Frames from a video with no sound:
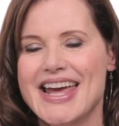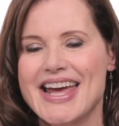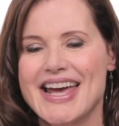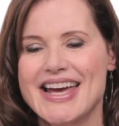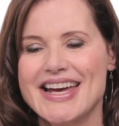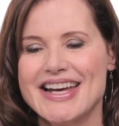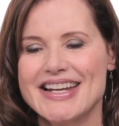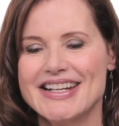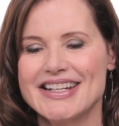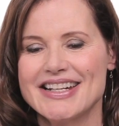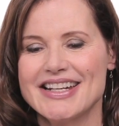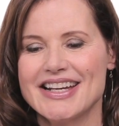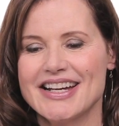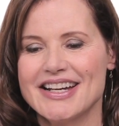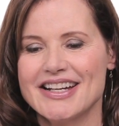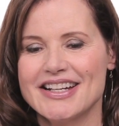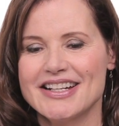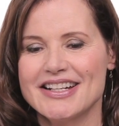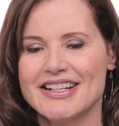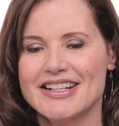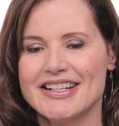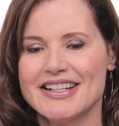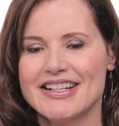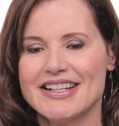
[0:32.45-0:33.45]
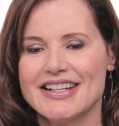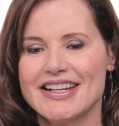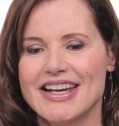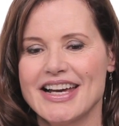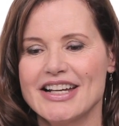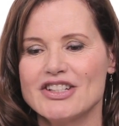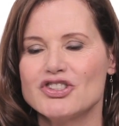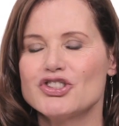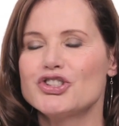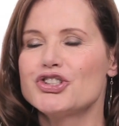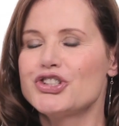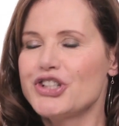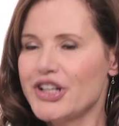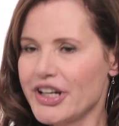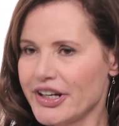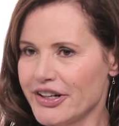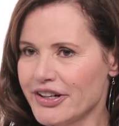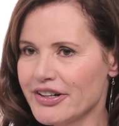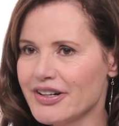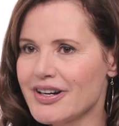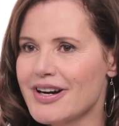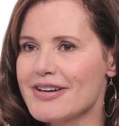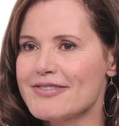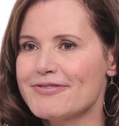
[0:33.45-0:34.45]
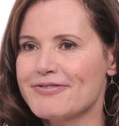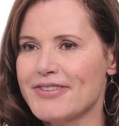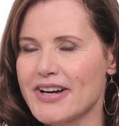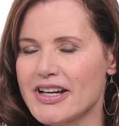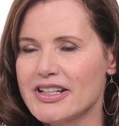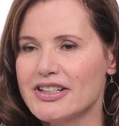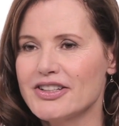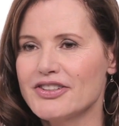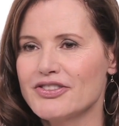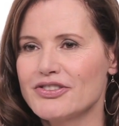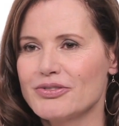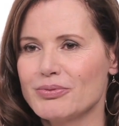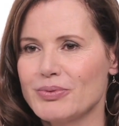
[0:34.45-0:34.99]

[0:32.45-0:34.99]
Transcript: and, uh, and share our findings